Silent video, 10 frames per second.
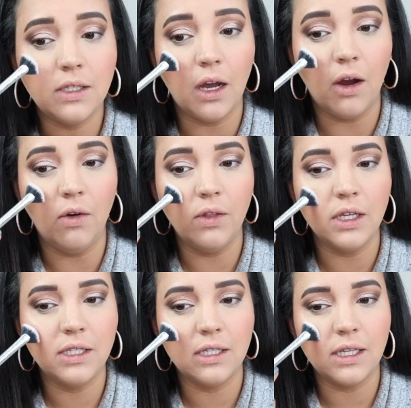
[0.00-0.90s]
So
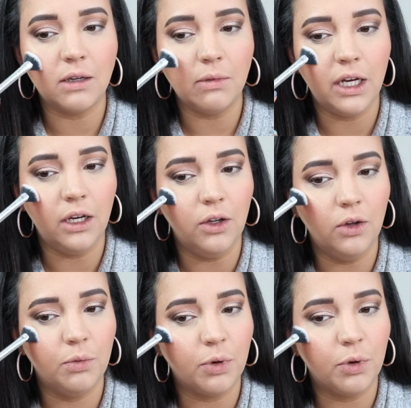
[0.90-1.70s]
this is like my new